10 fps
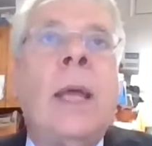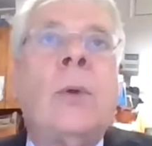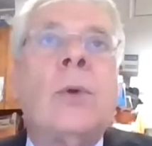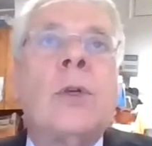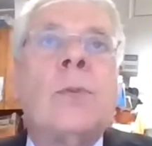
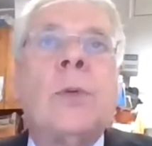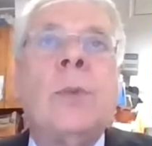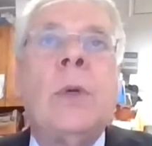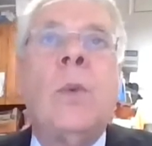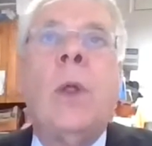Elders
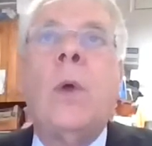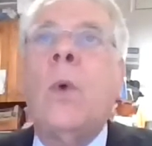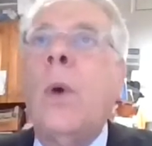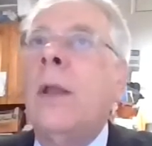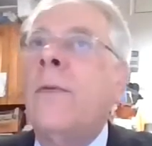must be
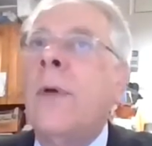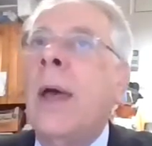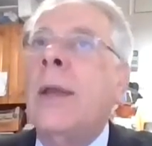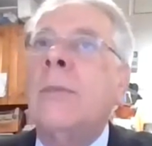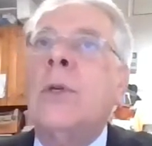
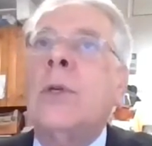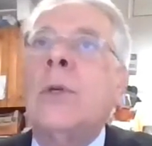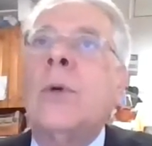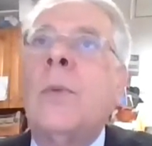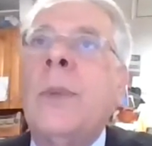well-qualified and
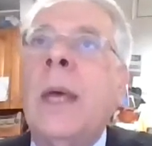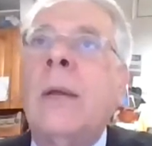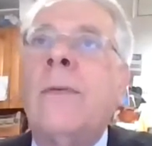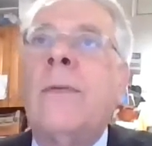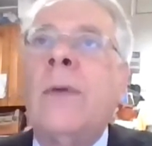mature
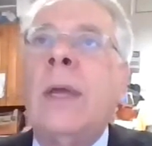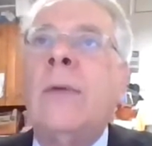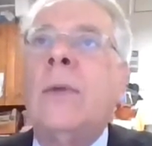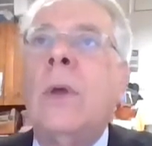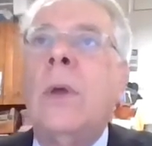men of
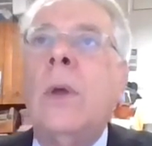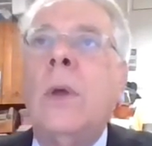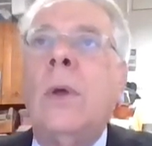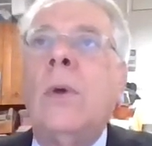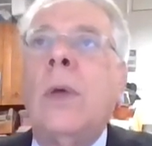faith
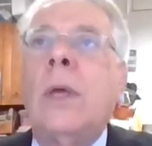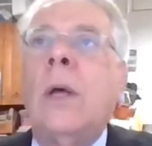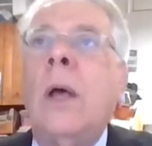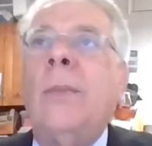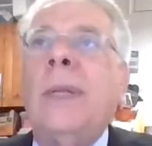who can
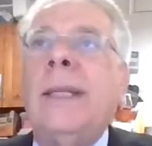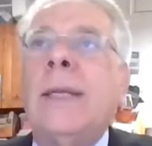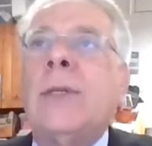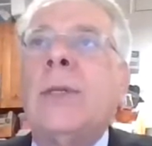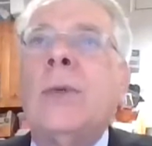humbly
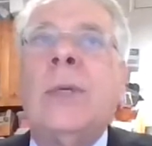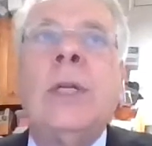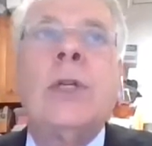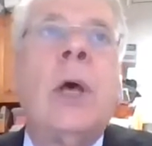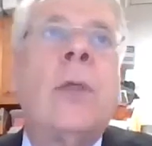listen to
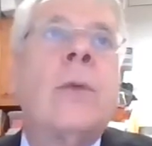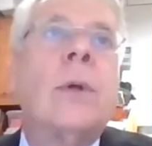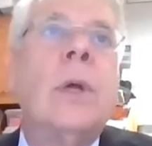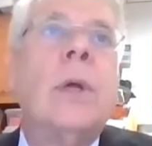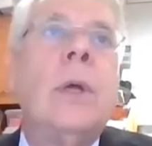each other,